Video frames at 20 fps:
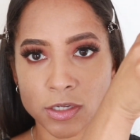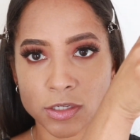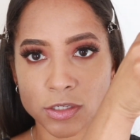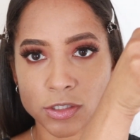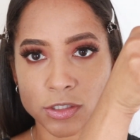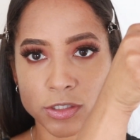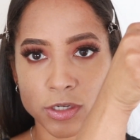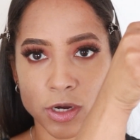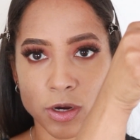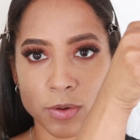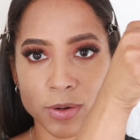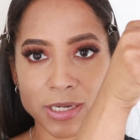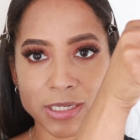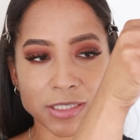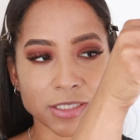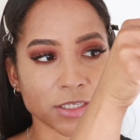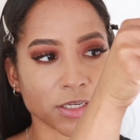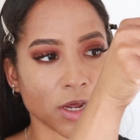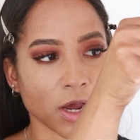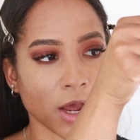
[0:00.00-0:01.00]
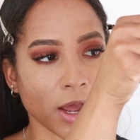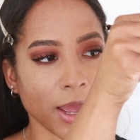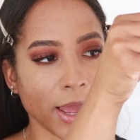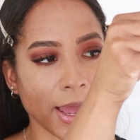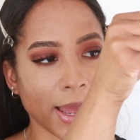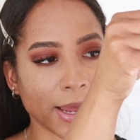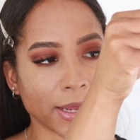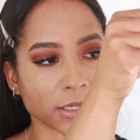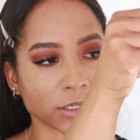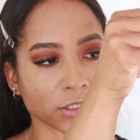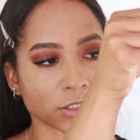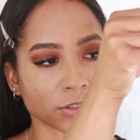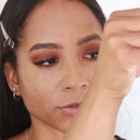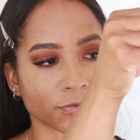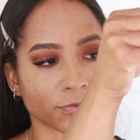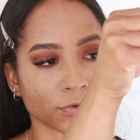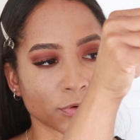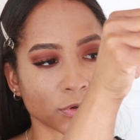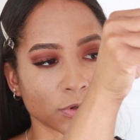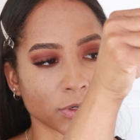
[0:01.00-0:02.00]
So it's not as
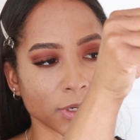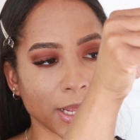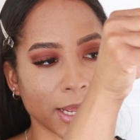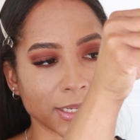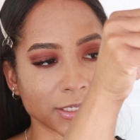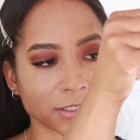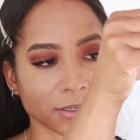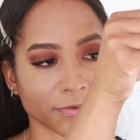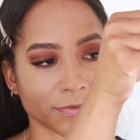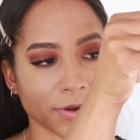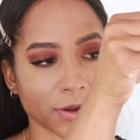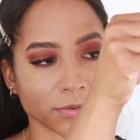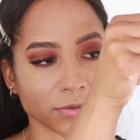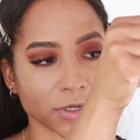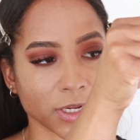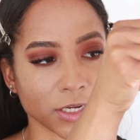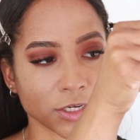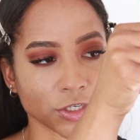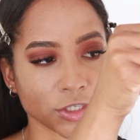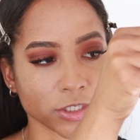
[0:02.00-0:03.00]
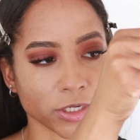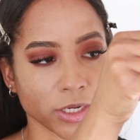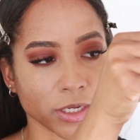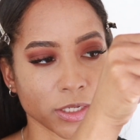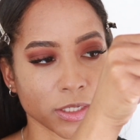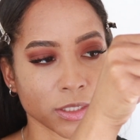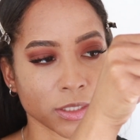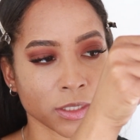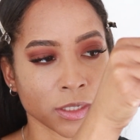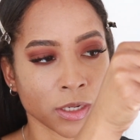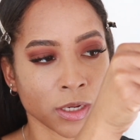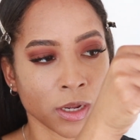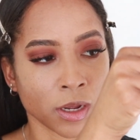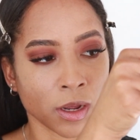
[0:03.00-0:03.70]
full as a foundation,